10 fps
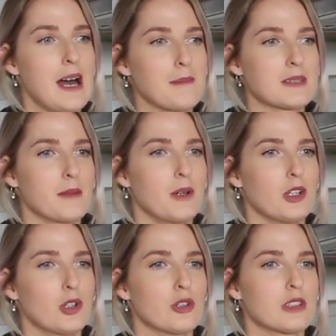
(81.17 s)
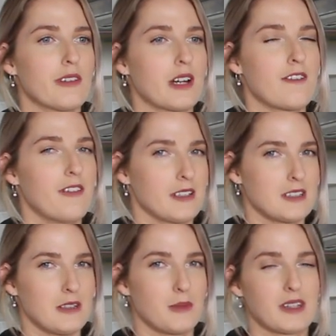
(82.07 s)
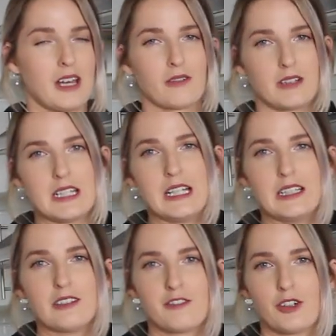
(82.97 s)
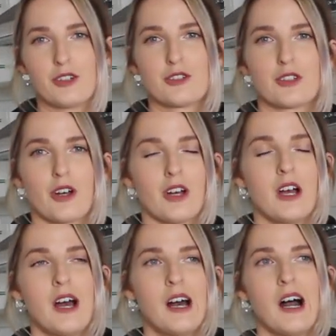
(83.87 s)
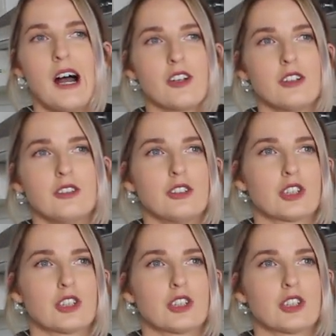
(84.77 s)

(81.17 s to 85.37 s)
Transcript: I'm someone who's very fussy with like reheating food. So I don't